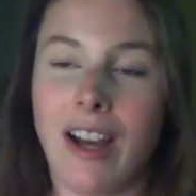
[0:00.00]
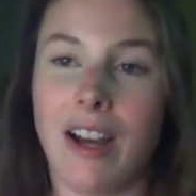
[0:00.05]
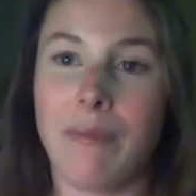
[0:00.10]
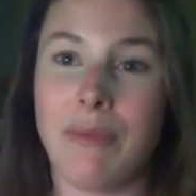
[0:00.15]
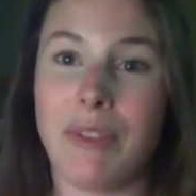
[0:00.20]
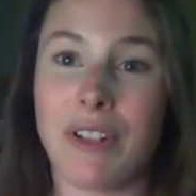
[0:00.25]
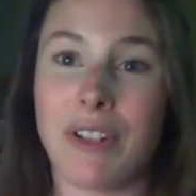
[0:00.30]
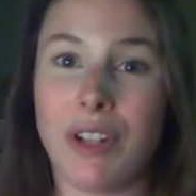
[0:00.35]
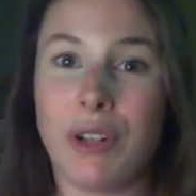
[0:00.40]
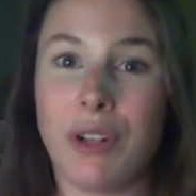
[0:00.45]

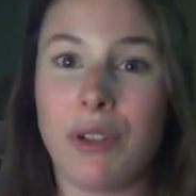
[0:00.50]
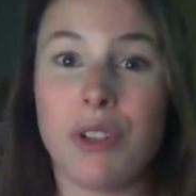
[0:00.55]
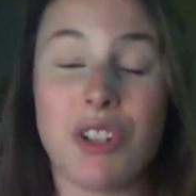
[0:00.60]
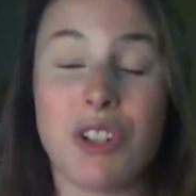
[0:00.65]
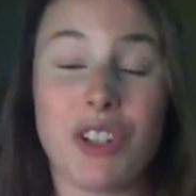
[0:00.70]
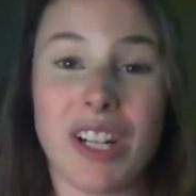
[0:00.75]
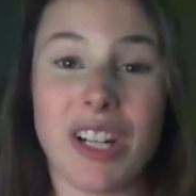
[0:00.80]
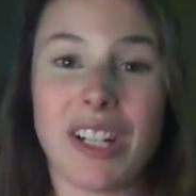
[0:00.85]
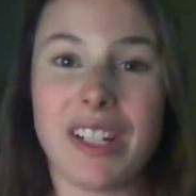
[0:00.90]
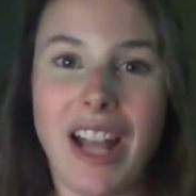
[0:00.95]
There's no
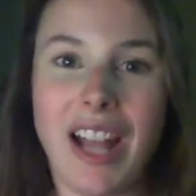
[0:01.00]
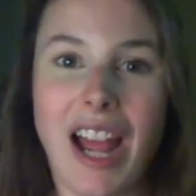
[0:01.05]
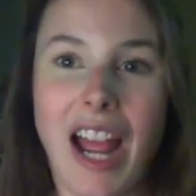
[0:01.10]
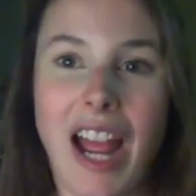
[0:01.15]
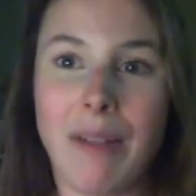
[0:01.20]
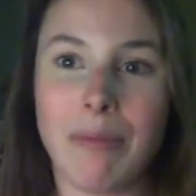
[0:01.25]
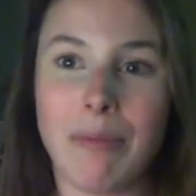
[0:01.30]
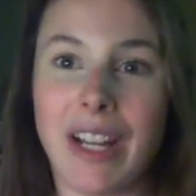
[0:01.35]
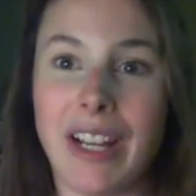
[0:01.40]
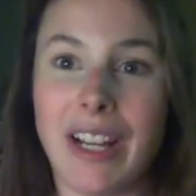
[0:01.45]
strict
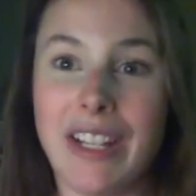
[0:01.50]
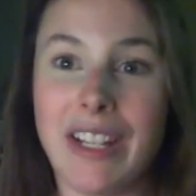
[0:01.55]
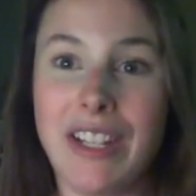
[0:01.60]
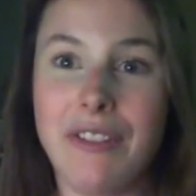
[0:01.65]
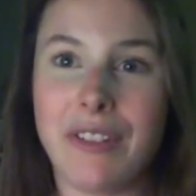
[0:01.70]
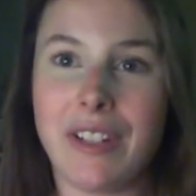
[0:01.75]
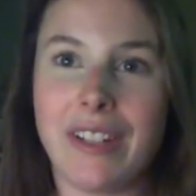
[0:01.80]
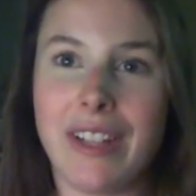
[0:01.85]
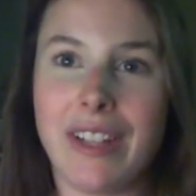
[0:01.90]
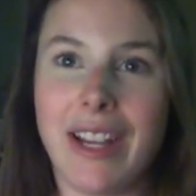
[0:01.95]
timeline. You
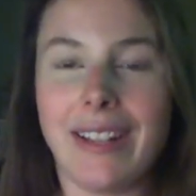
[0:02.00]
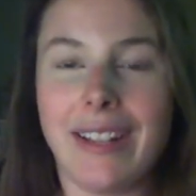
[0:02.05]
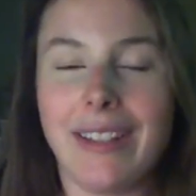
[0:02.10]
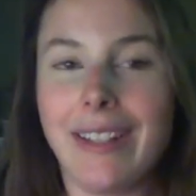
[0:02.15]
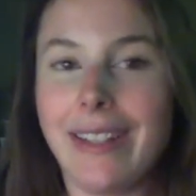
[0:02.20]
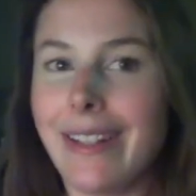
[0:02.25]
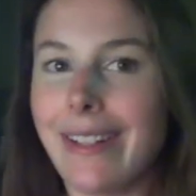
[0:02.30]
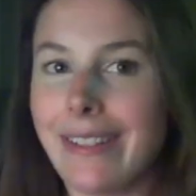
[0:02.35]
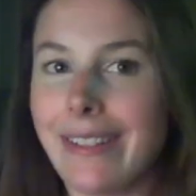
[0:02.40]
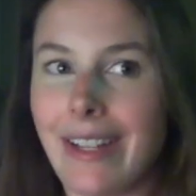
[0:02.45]
can take
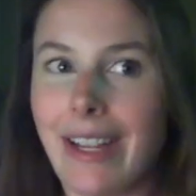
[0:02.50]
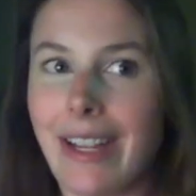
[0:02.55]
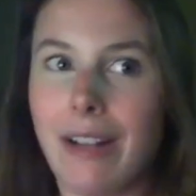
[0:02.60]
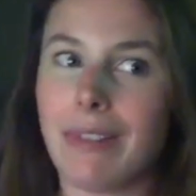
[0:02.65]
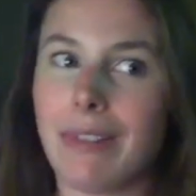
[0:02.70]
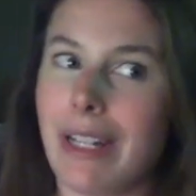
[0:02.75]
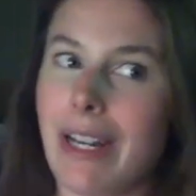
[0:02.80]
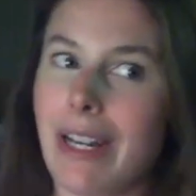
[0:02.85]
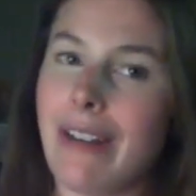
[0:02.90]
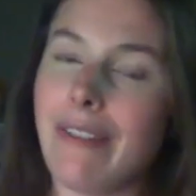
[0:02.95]
the exam
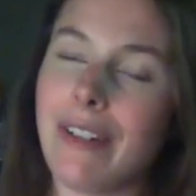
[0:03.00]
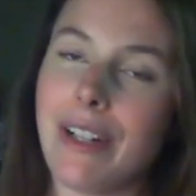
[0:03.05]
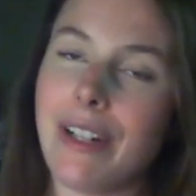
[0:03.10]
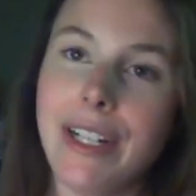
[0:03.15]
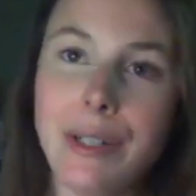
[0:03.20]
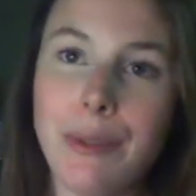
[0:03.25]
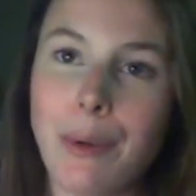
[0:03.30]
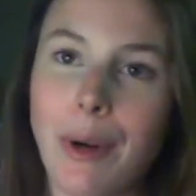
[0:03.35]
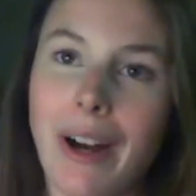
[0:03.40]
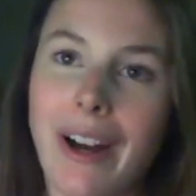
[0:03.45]
whenever
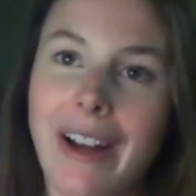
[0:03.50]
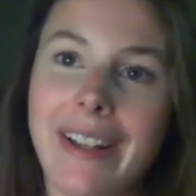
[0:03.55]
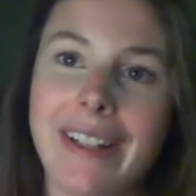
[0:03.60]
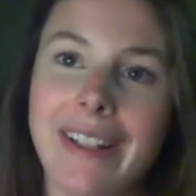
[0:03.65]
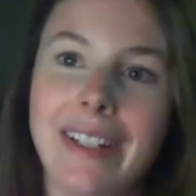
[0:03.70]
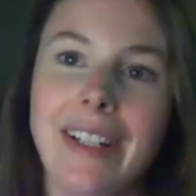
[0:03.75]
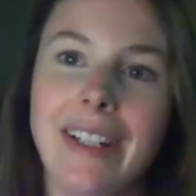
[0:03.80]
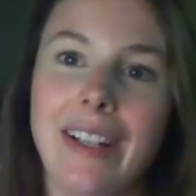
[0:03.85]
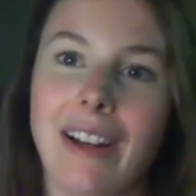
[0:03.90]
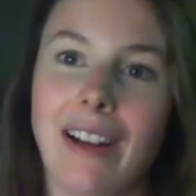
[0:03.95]
you want,
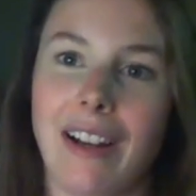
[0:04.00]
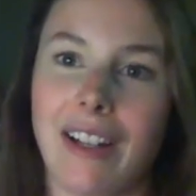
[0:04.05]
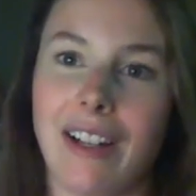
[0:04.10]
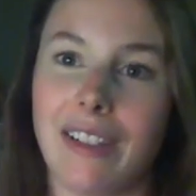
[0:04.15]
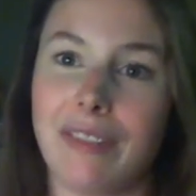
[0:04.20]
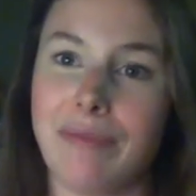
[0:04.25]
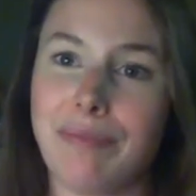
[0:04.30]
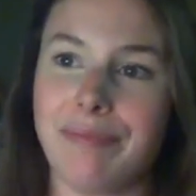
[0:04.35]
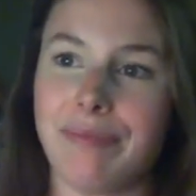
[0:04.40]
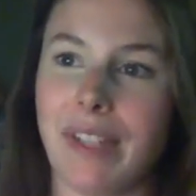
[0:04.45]

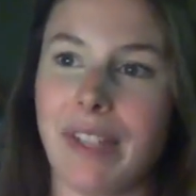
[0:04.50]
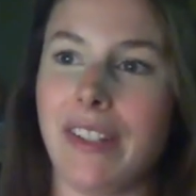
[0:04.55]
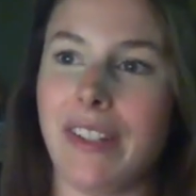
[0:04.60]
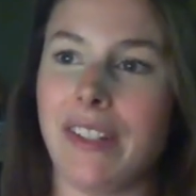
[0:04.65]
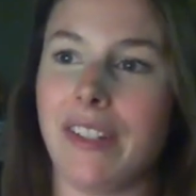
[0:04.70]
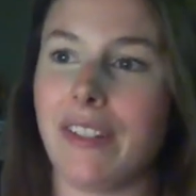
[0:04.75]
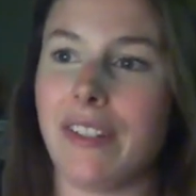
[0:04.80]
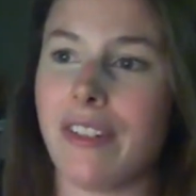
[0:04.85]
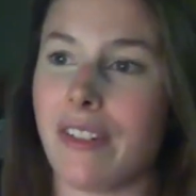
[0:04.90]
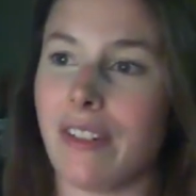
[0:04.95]

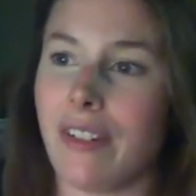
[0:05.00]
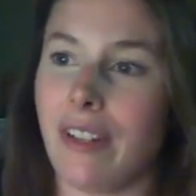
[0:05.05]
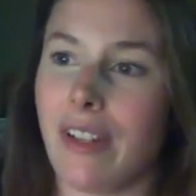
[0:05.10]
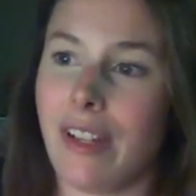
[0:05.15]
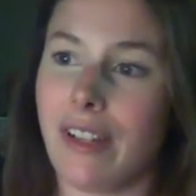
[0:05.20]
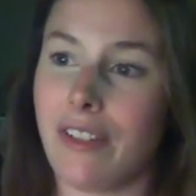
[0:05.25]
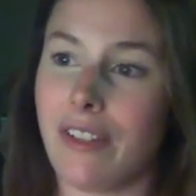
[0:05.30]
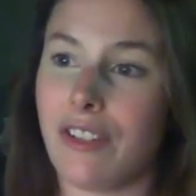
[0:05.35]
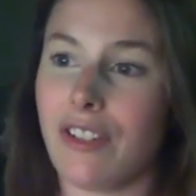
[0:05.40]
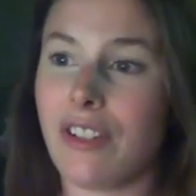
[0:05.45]
and there's
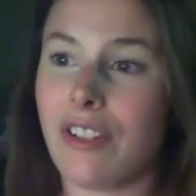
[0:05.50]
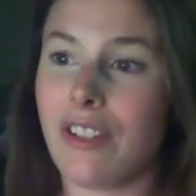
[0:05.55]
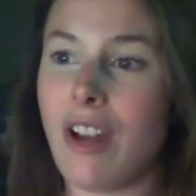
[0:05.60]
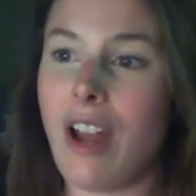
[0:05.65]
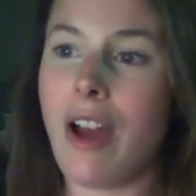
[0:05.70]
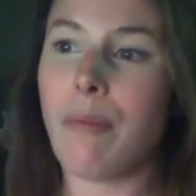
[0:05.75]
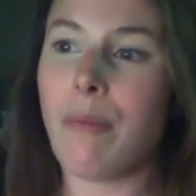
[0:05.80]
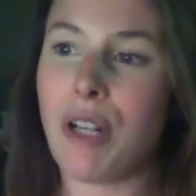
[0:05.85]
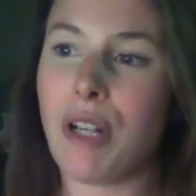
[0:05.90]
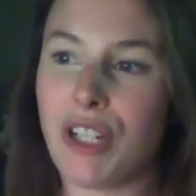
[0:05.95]
just
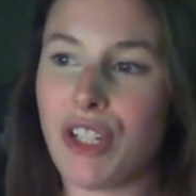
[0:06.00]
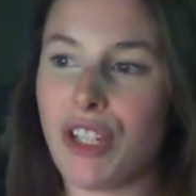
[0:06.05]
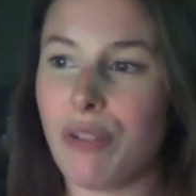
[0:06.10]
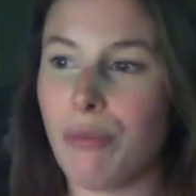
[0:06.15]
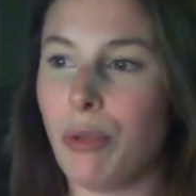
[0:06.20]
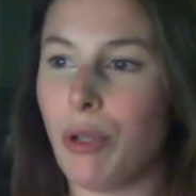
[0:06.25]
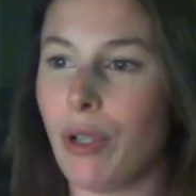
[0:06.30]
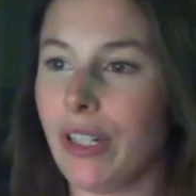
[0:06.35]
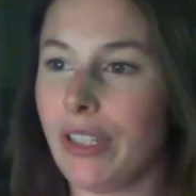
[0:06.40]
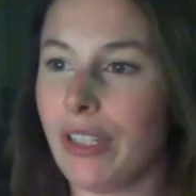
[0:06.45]
not much
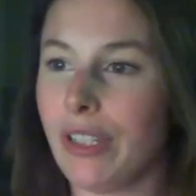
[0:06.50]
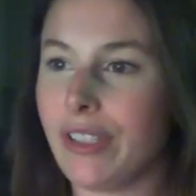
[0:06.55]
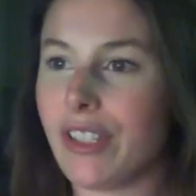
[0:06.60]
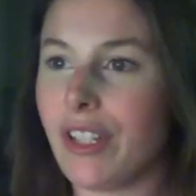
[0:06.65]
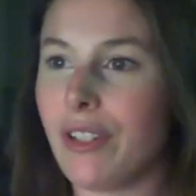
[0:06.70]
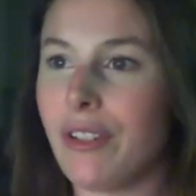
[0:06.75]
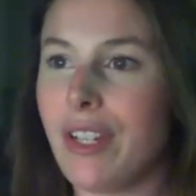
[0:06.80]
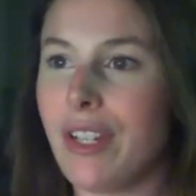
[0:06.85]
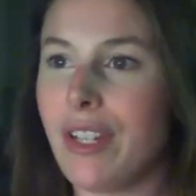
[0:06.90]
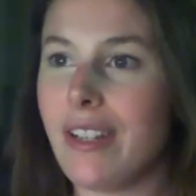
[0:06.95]
support.
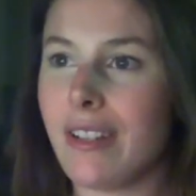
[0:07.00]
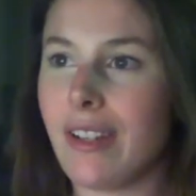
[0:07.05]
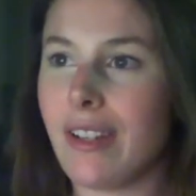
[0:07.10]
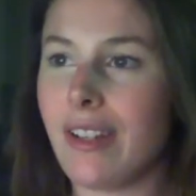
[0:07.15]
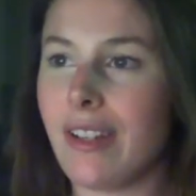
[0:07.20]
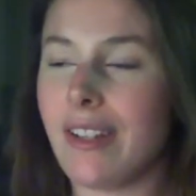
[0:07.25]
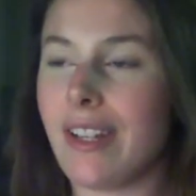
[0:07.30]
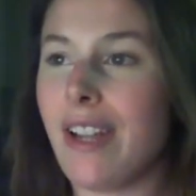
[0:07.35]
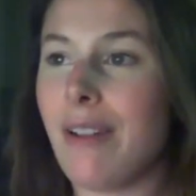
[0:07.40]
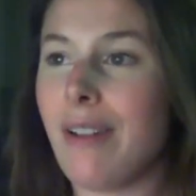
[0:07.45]
So these
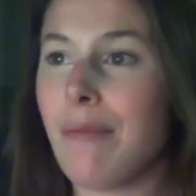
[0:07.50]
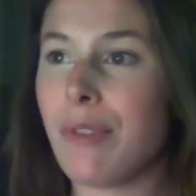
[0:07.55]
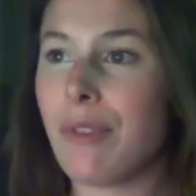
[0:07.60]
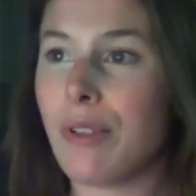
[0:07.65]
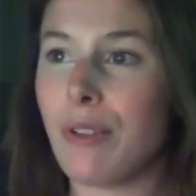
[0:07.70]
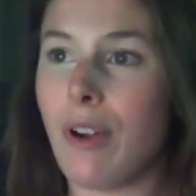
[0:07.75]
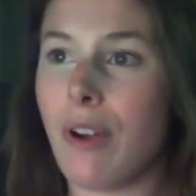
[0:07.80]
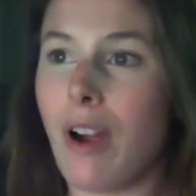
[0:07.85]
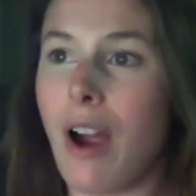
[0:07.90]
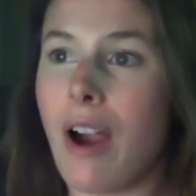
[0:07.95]
exams
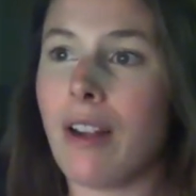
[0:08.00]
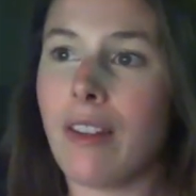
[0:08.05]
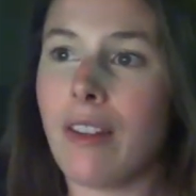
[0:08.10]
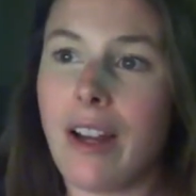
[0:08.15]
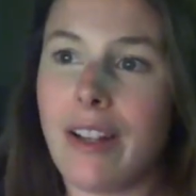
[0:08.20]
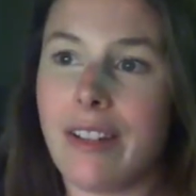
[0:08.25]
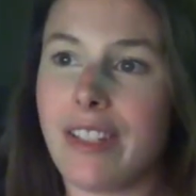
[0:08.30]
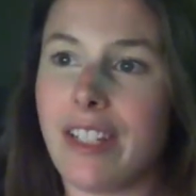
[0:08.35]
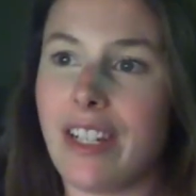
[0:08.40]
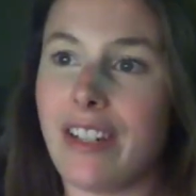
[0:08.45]
are a
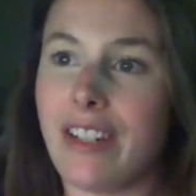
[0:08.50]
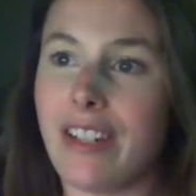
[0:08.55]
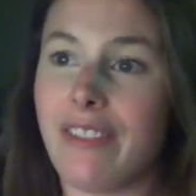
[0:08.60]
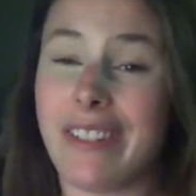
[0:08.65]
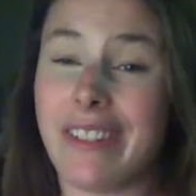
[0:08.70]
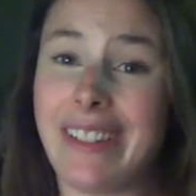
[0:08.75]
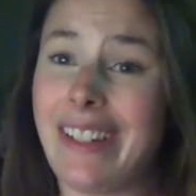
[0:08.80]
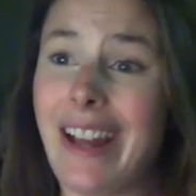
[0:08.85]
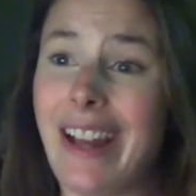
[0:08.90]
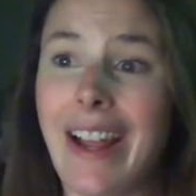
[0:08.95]
lot
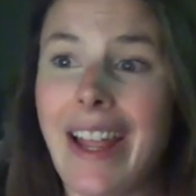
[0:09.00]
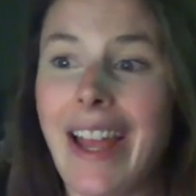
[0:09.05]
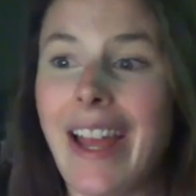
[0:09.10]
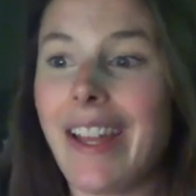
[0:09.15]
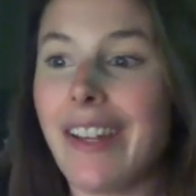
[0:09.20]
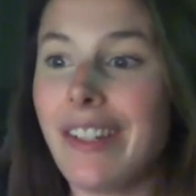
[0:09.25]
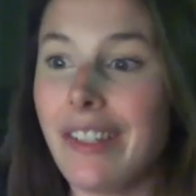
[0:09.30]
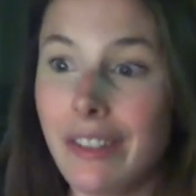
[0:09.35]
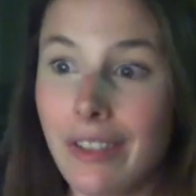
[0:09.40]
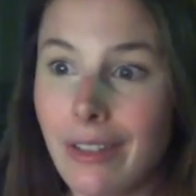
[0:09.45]
different, and I
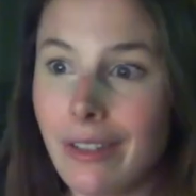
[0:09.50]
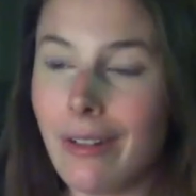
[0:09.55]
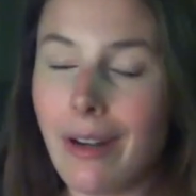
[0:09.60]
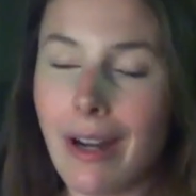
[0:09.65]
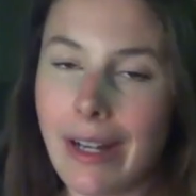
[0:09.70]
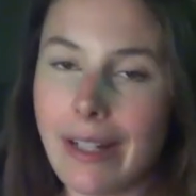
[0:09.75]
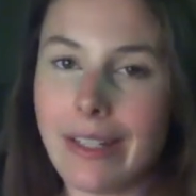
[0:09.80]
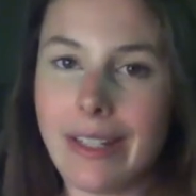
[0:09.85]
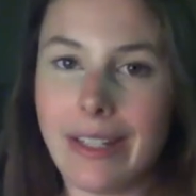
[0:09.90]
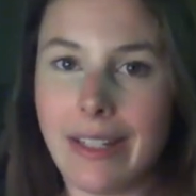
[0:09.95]
had no
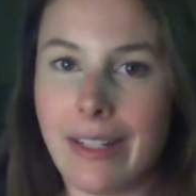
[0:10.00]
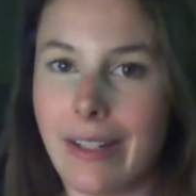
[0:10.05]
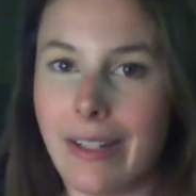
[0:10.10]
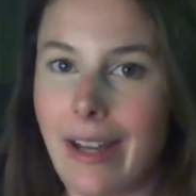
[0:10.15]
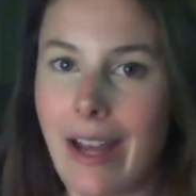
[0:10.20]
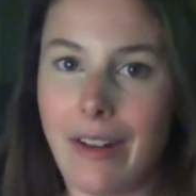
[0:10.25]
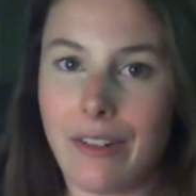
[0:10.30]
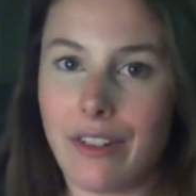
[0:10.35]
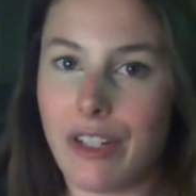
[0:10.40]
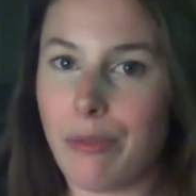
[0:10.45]
idea
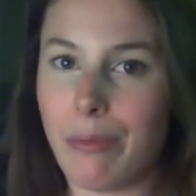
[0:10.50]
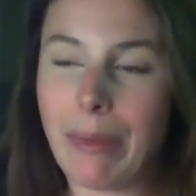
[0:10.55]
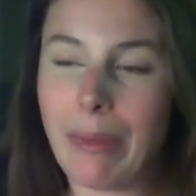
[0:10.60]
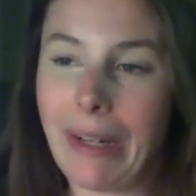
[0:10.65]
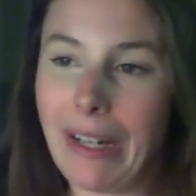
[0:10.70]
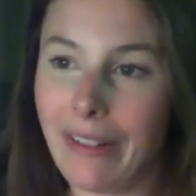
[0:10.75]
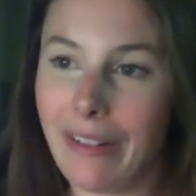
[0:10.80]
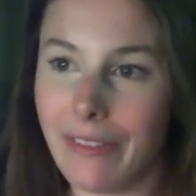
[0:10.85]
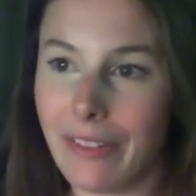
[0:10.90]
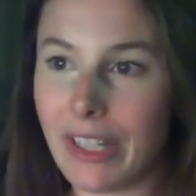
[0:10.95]
how to
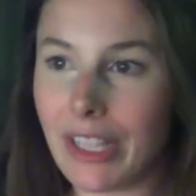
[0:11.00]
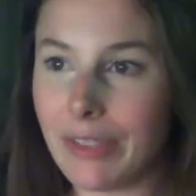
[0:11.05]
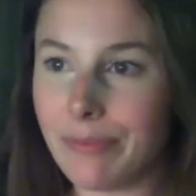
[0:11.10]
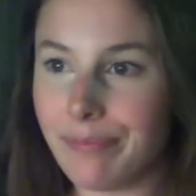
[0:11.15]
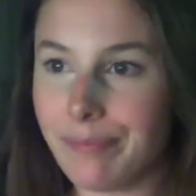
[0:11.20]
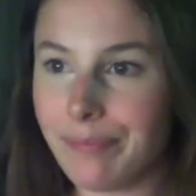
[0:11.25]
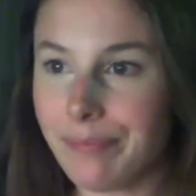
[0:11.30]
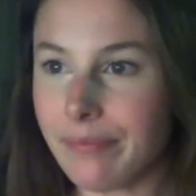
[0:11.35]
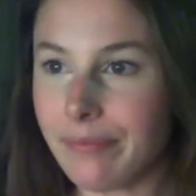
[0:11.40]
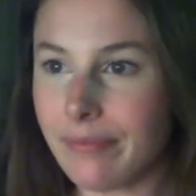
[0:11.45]
prepare for them.